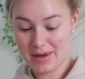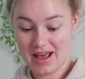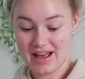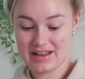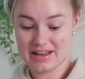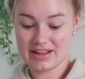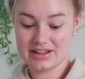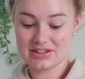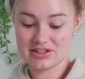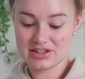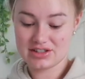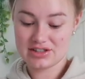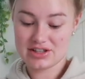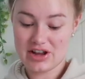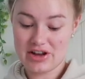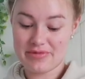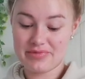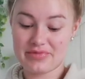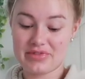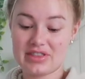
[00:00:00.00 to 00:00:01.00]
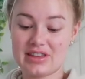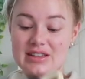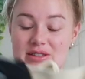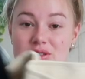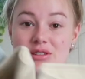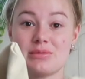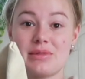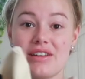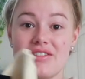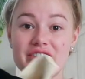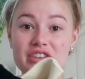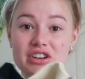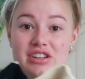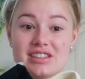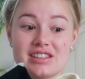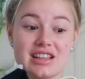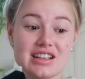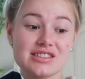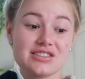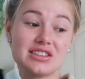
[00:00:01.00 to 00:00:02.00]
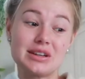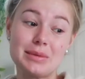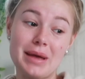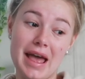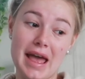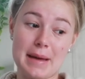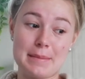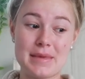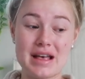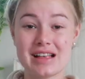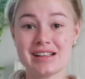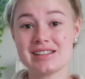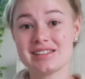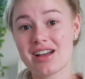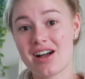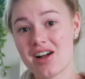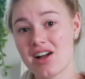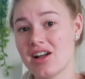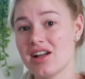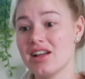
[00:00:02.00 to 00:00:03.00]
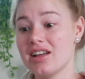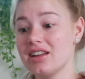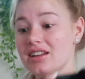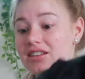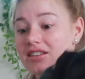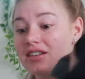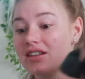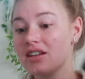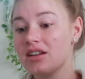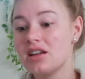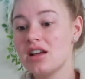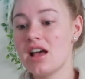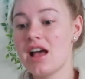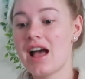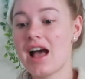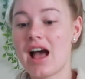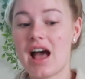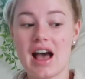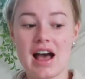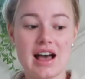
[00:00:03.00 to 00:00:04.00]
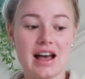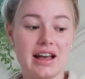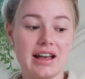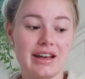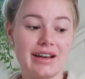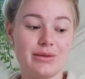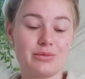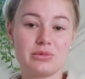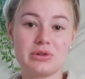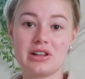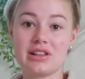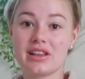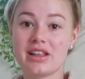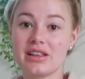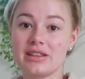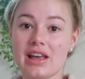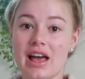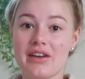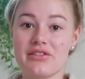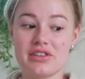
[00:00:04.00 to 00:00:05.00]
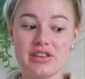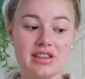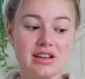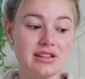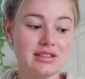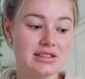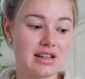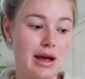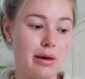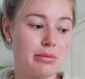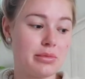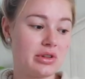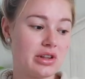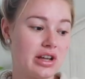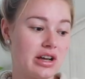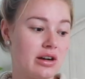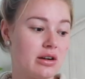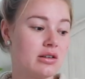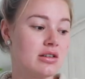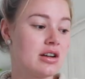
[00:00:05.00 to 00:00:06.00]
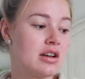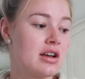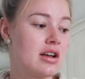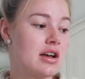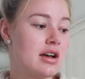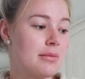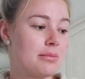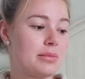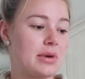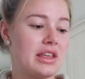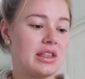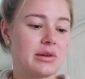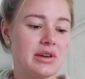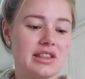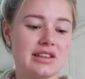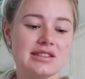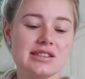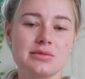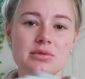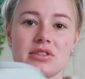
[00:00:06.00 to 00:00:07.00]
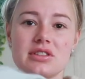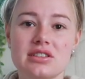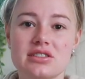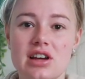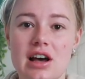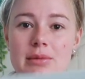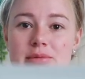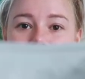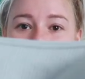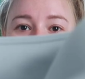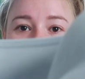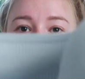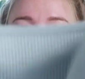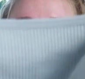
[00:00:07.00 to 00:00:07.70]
package. So this is my first things from Amazon. I will link everything down below. By the way, this is what the tops look